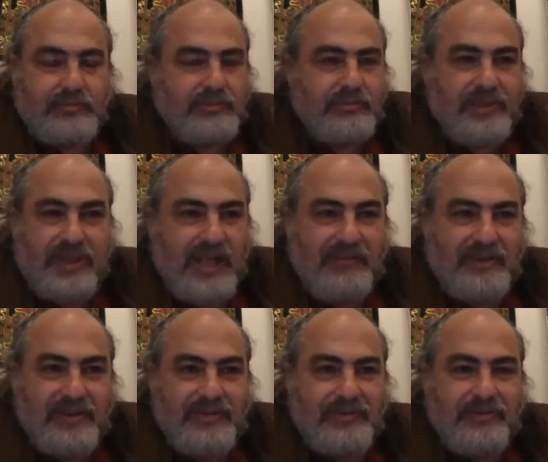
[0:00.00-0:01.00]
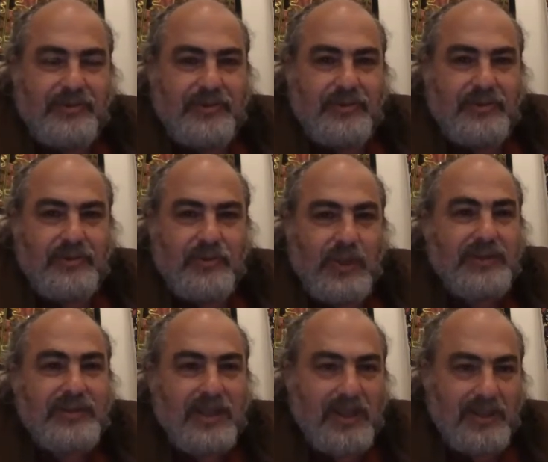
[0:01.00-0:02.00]
beloved for
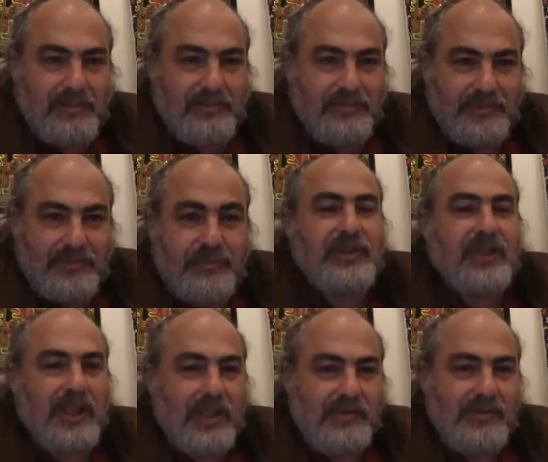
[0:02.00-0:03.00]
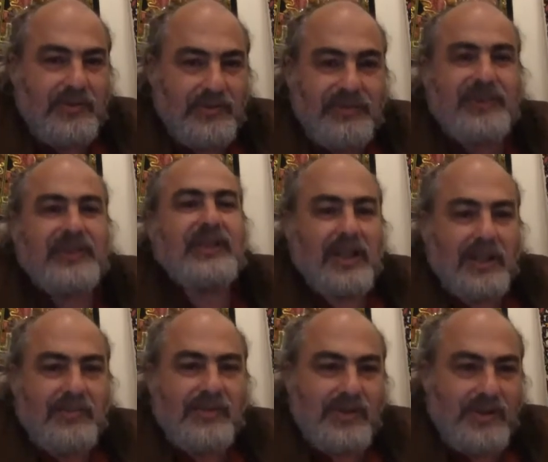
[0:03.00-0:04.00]
one time, two times, three
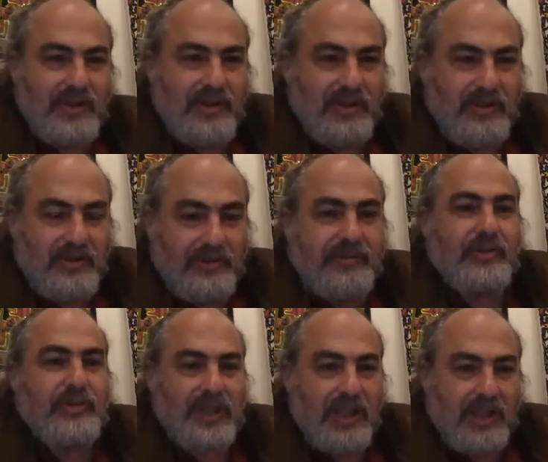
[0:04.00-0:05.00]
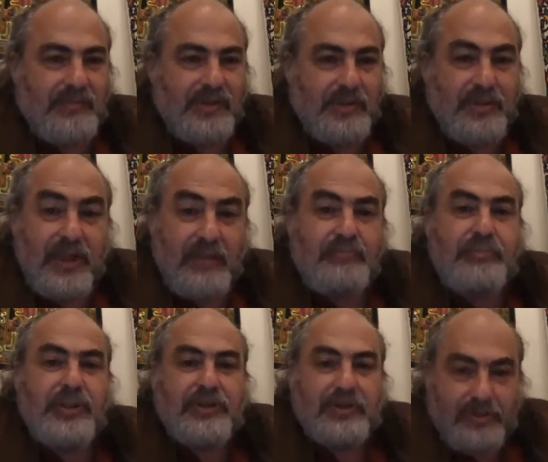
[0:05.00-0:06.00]
times, four times. You become
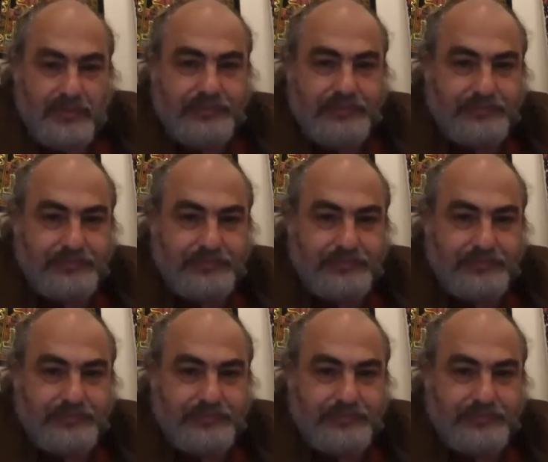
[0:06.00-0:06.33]
bitter.